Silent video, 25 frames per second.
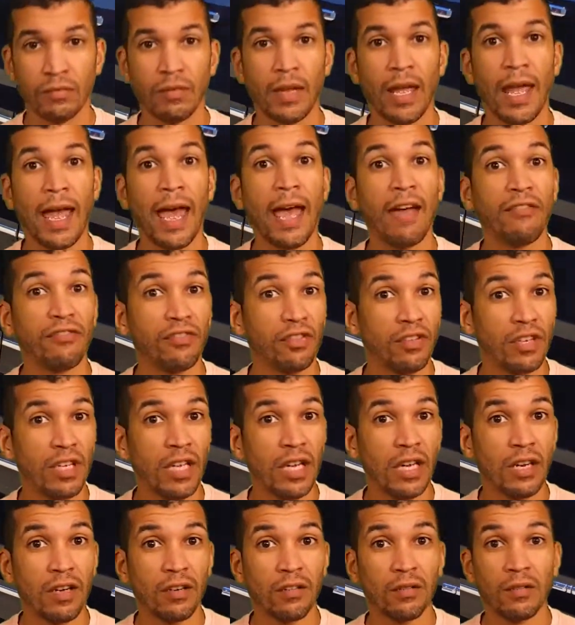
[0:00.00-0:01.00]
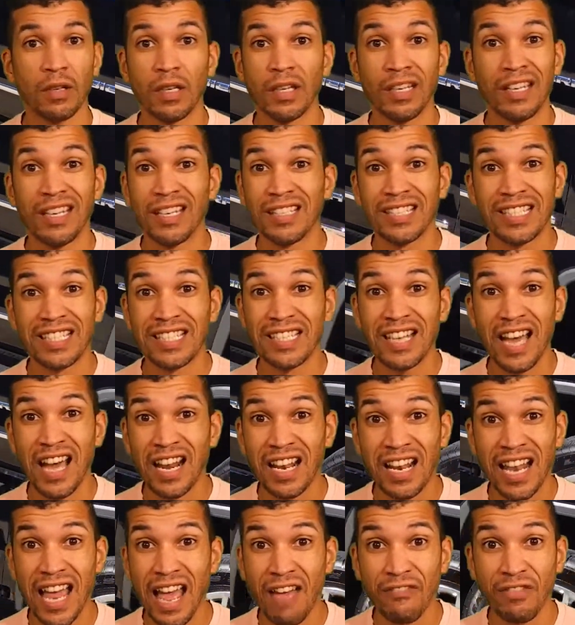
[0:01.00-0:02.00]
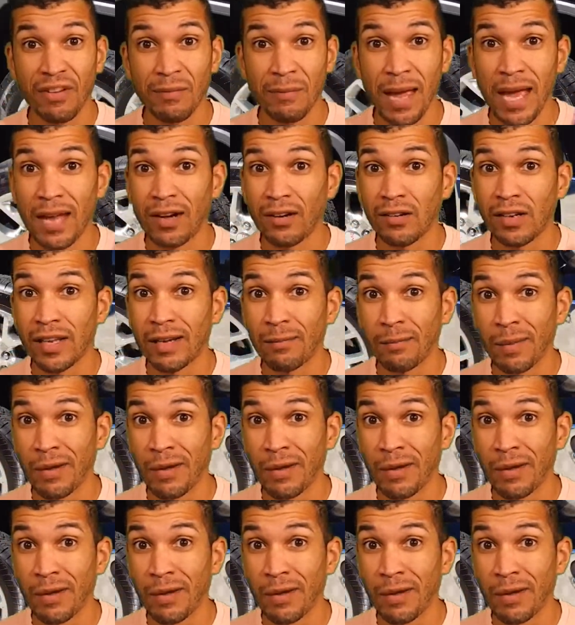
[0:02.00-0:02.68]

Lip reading: after year. It's not a laughing matter like my